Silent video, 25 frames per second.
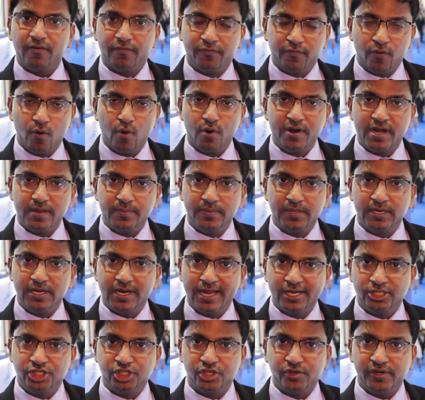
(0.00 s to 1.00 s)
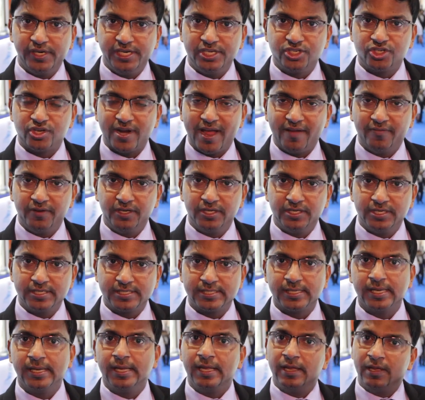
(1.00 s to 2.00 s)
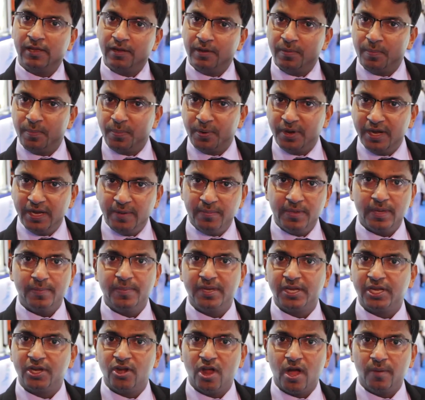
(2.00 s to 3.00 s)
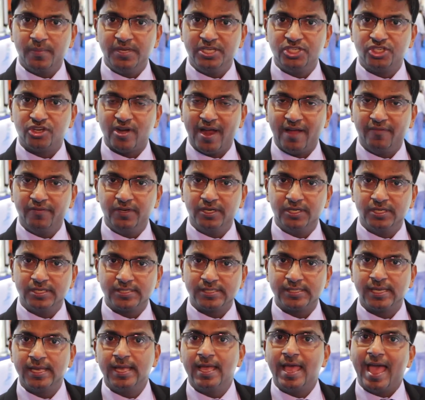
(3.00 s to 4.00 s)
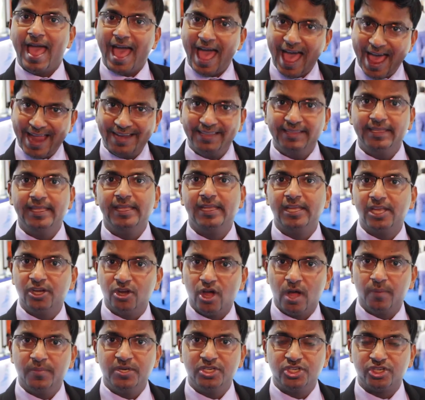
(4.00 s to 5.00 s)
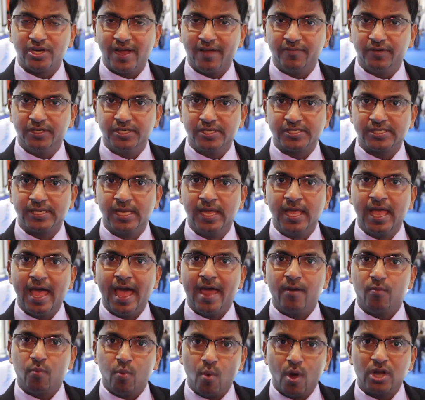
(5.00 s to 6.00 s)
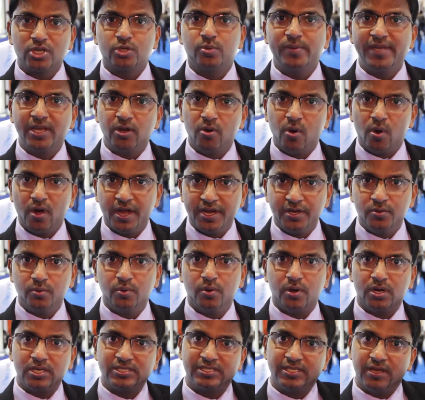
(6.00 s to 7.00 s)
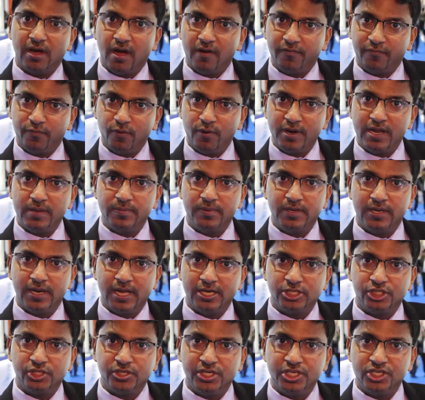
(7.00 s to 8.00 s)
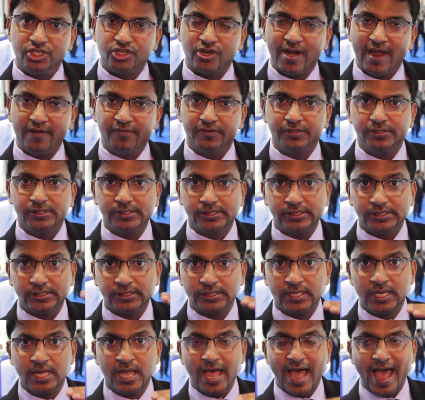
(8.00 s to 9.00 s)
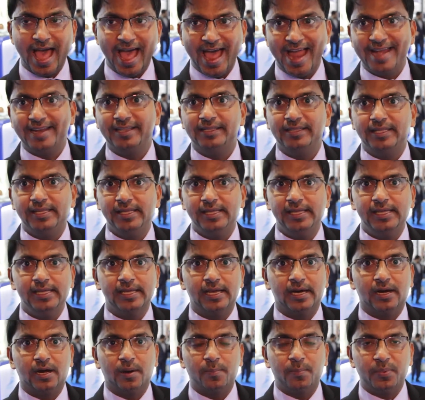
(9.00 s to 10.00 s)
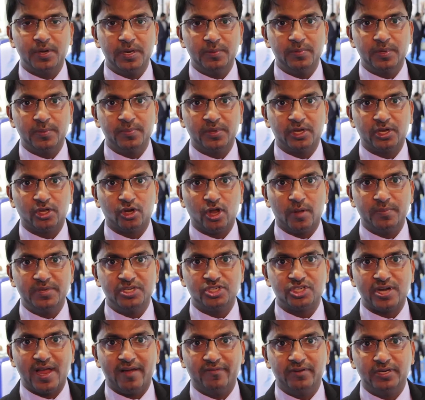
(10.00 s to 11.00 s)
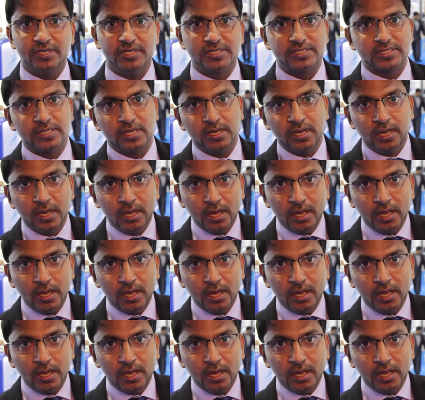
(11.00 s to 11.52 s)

affordable luxury travelers, premium economy travelers, and the economy travelers. And what we coined was the affordable luxury travelers and the premium economy travelers,